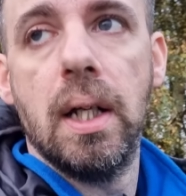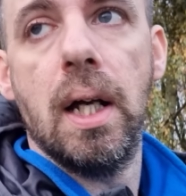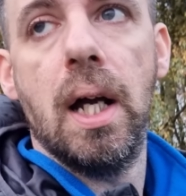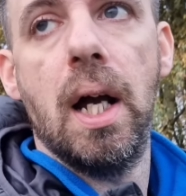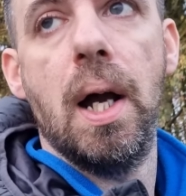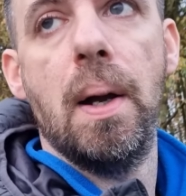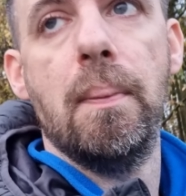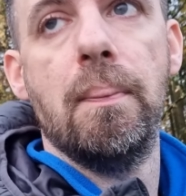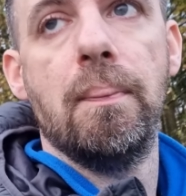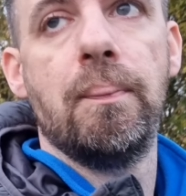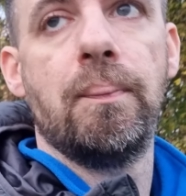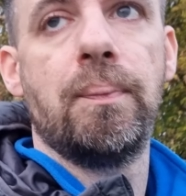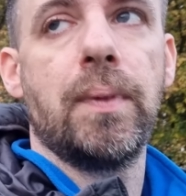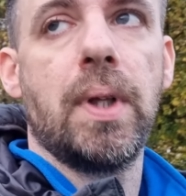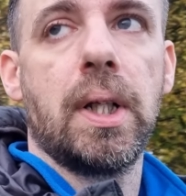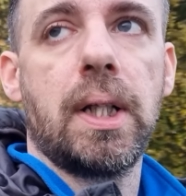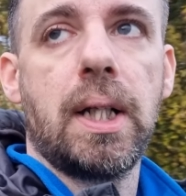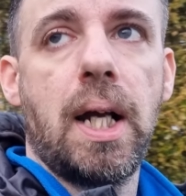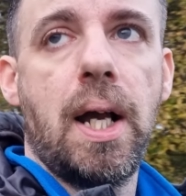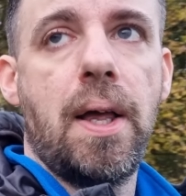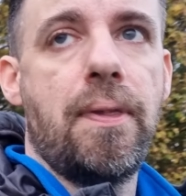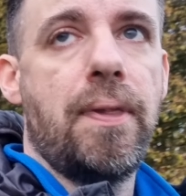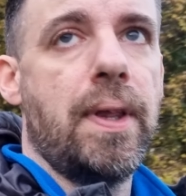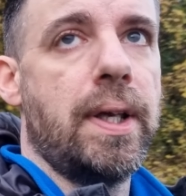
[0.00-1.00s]
I
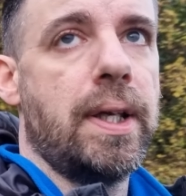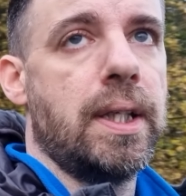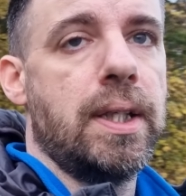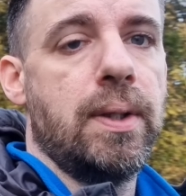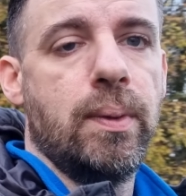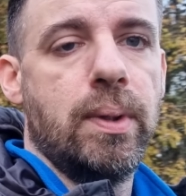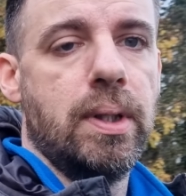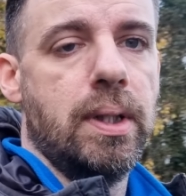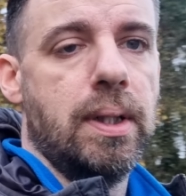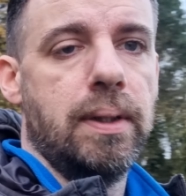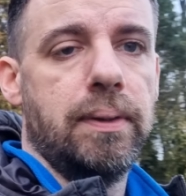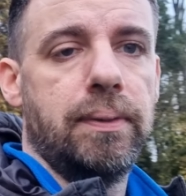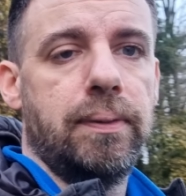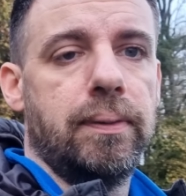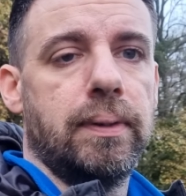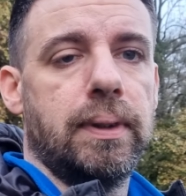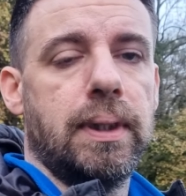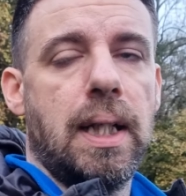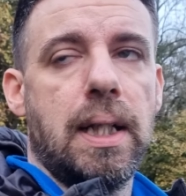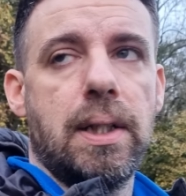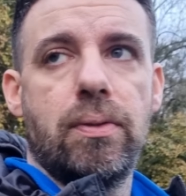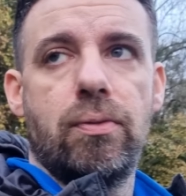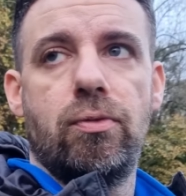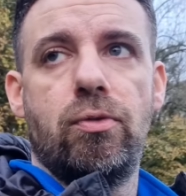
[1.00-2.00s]
can't thank you enough.
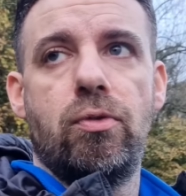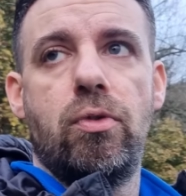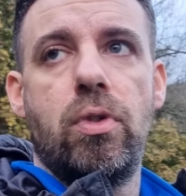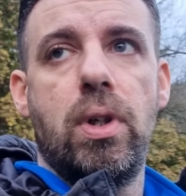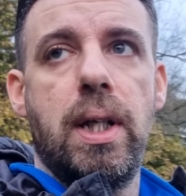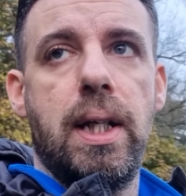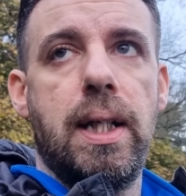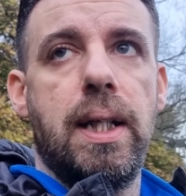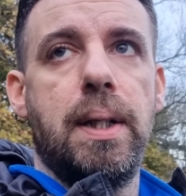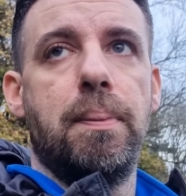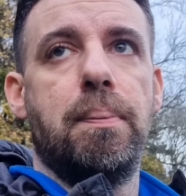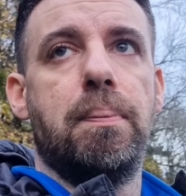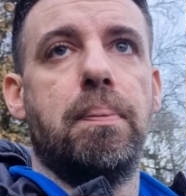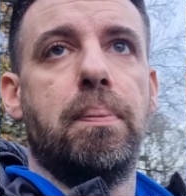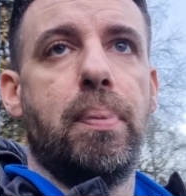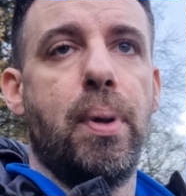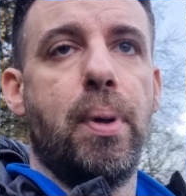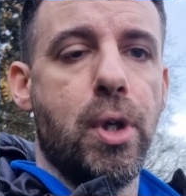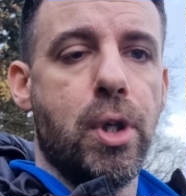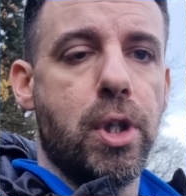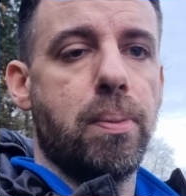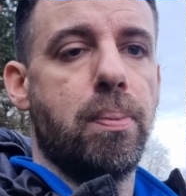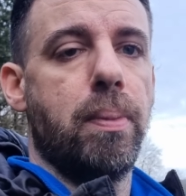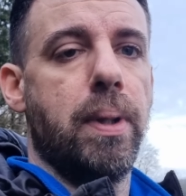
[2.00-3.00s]
That's really
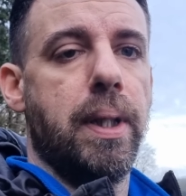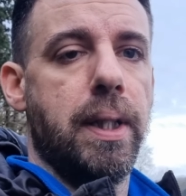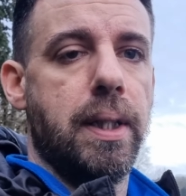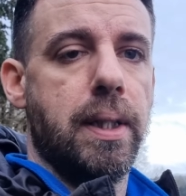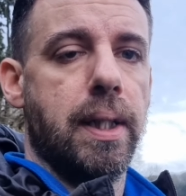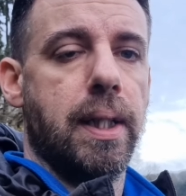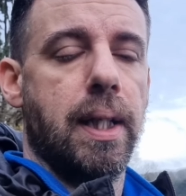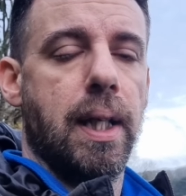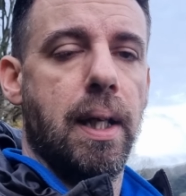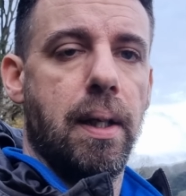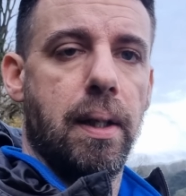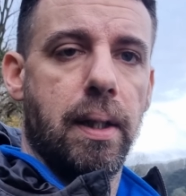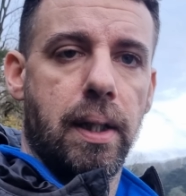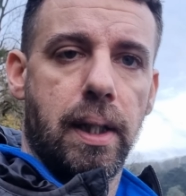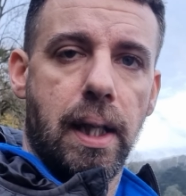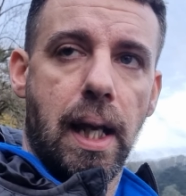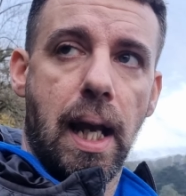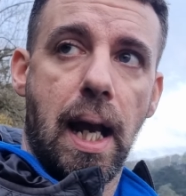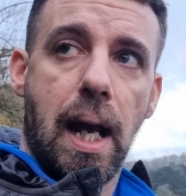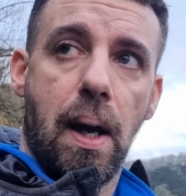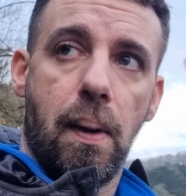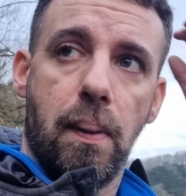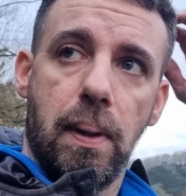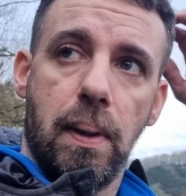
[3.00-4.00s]
pushed me to
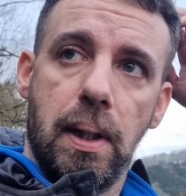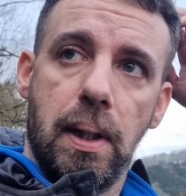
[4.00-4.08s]
get out.